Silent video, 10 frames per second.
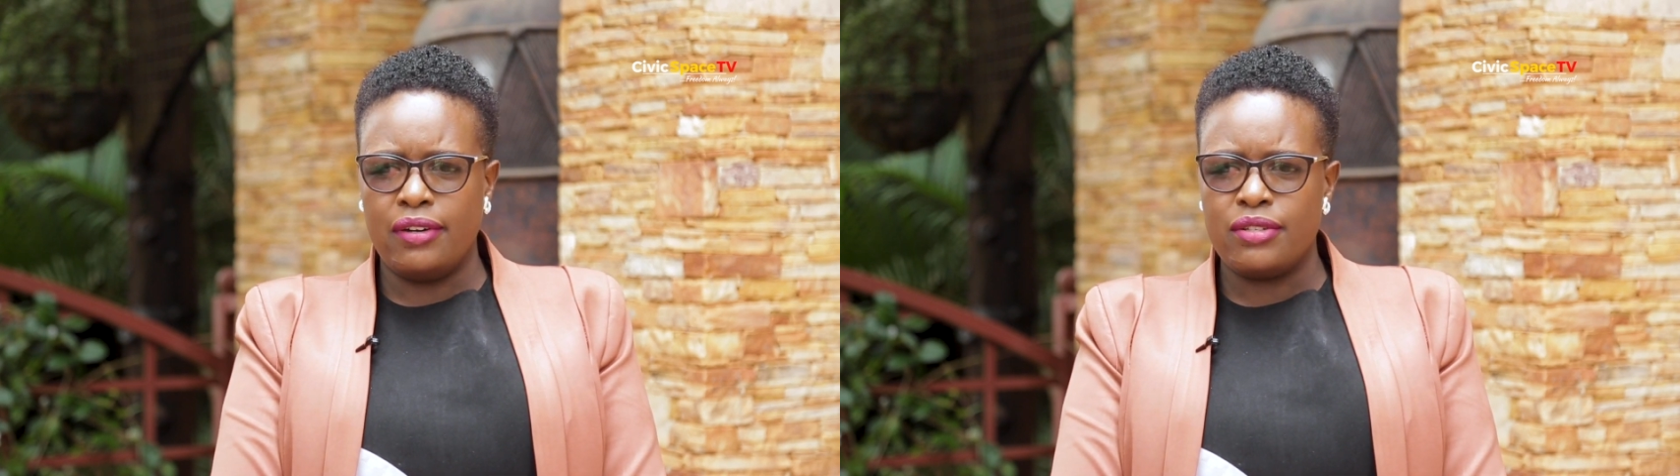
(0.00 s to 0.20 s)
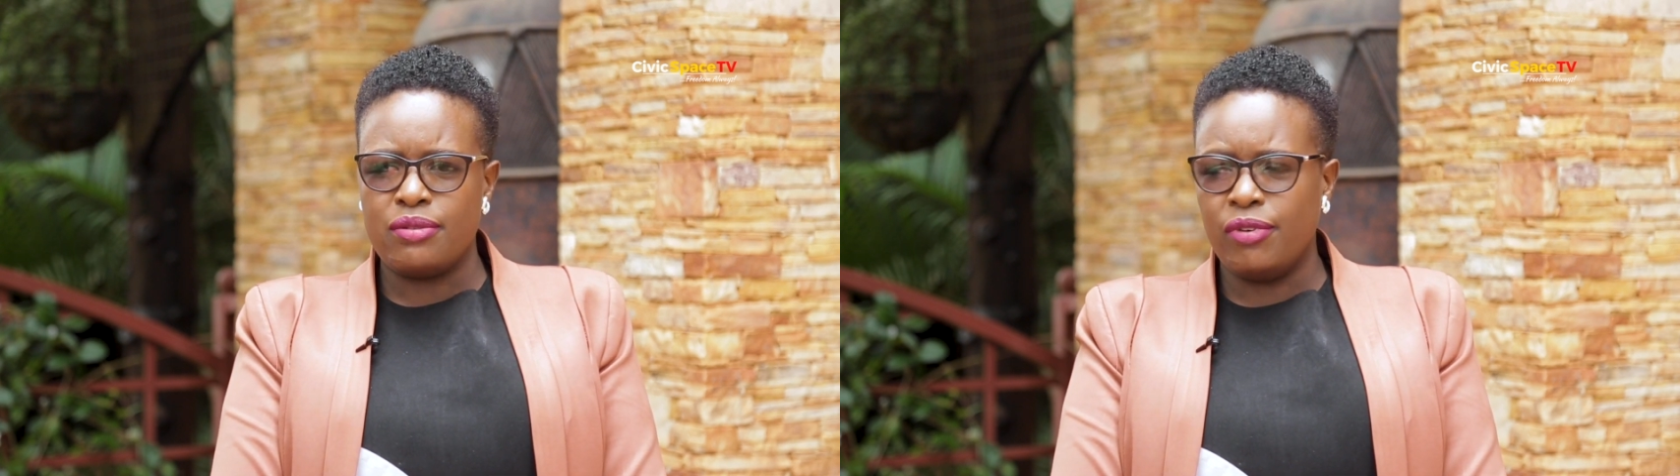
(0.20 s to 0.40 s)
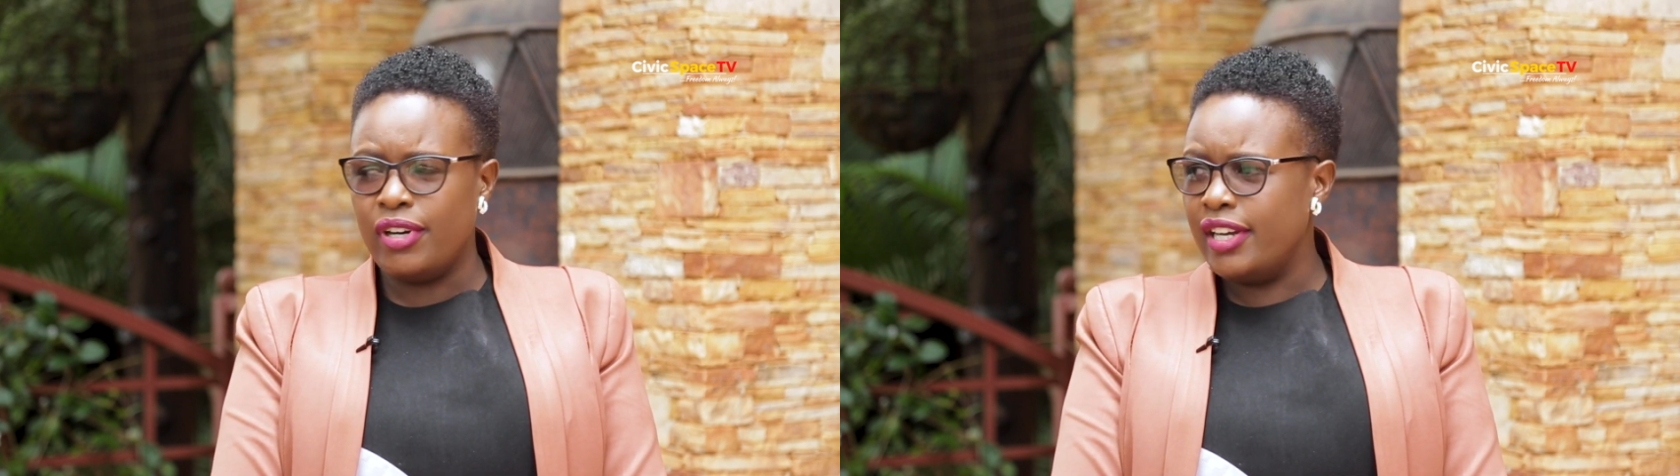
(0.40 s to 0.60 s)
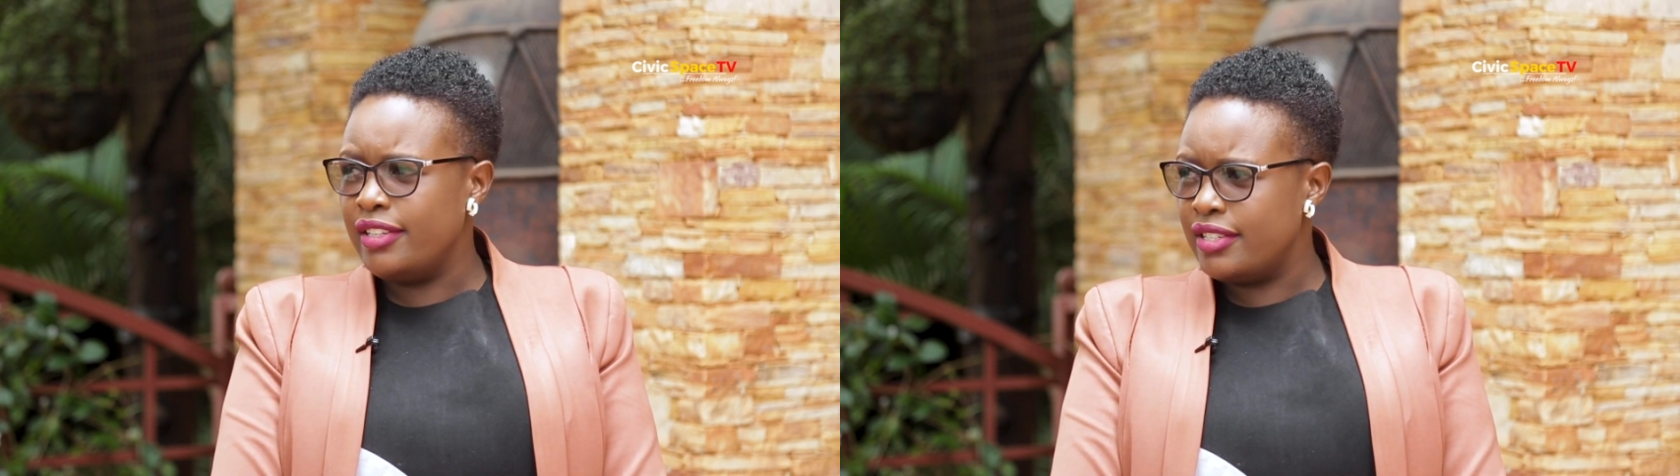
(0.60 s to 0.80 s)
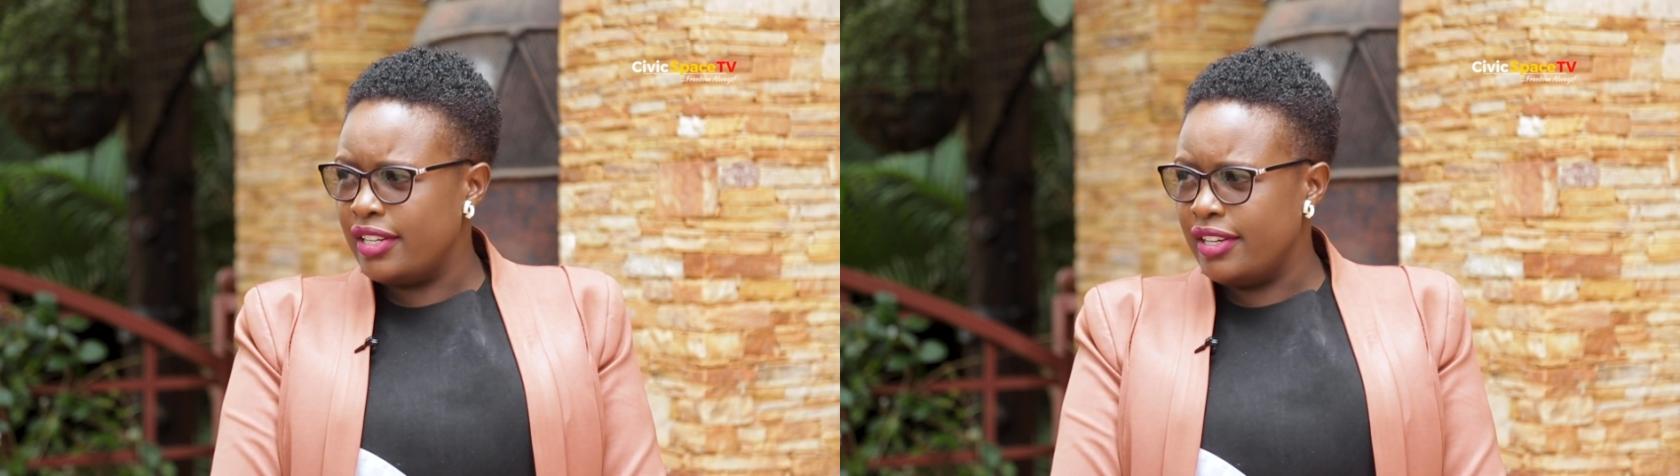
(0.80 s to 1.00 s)
smaller
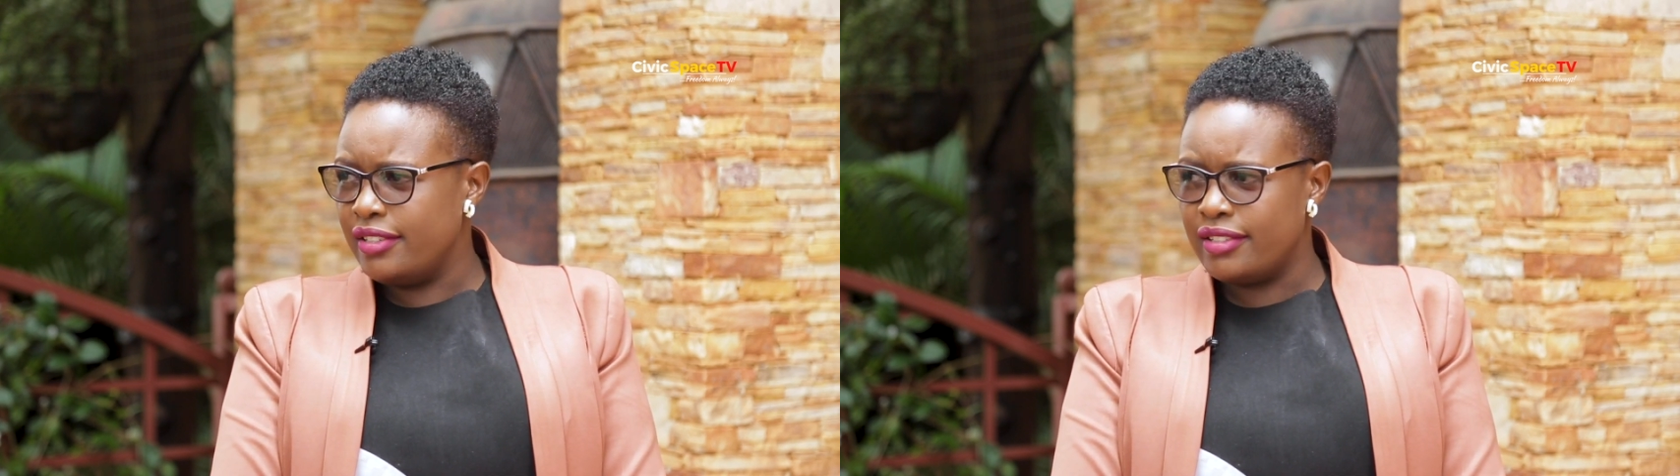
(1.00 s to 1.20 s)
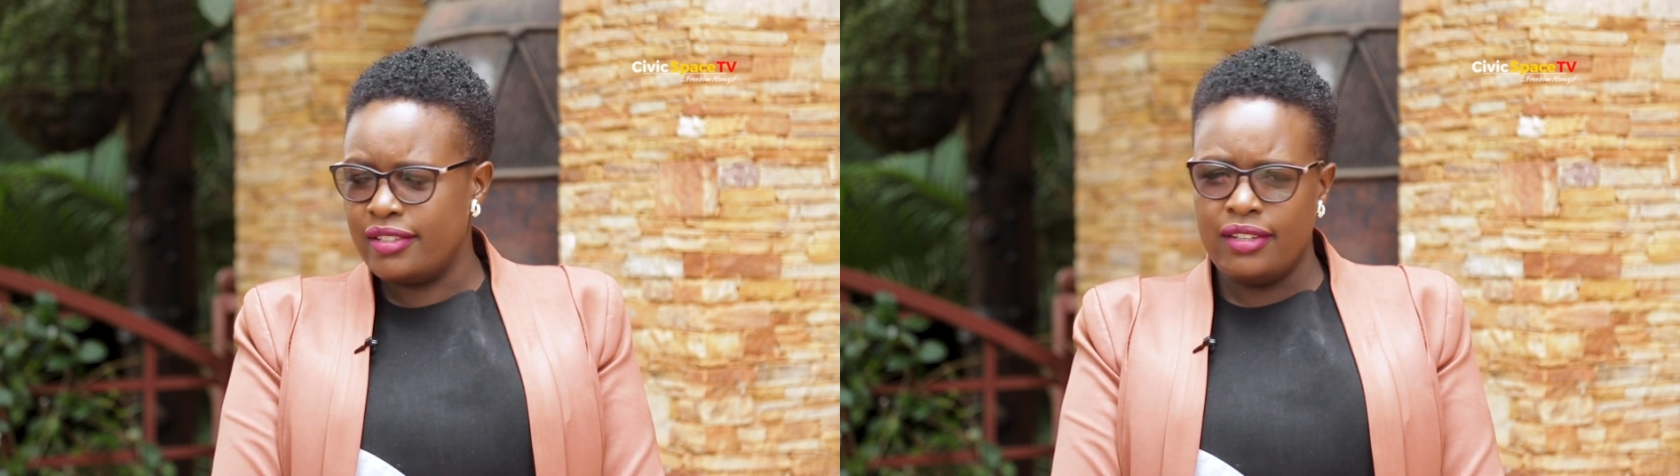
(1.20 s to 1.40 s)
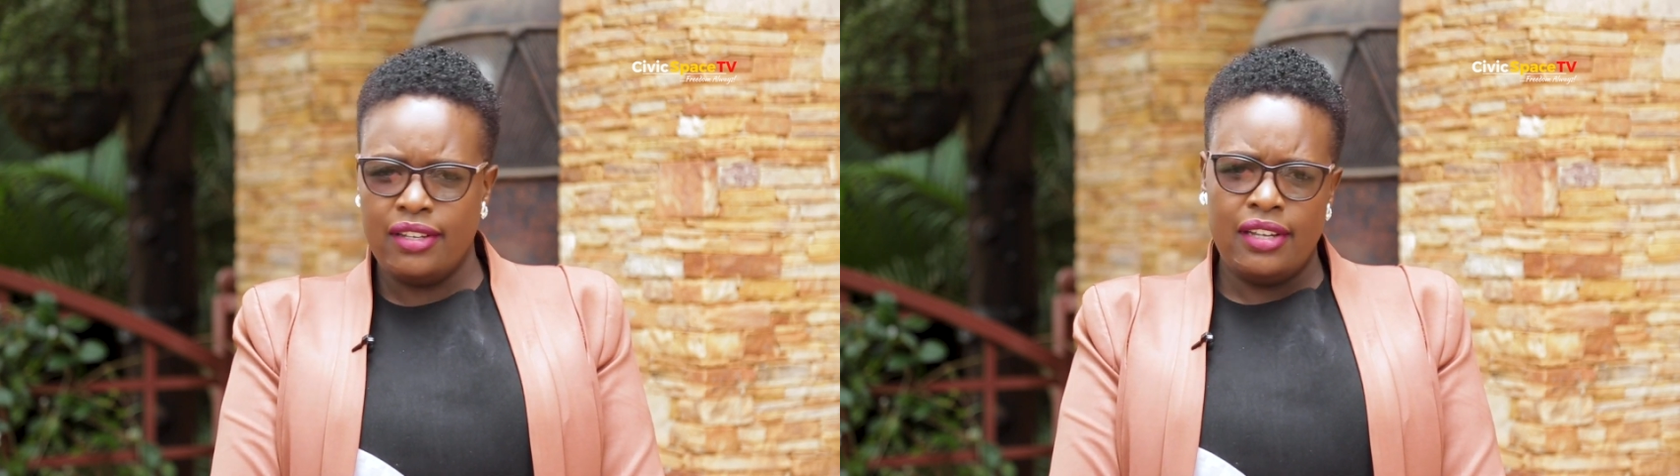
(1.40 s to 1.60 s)
in size.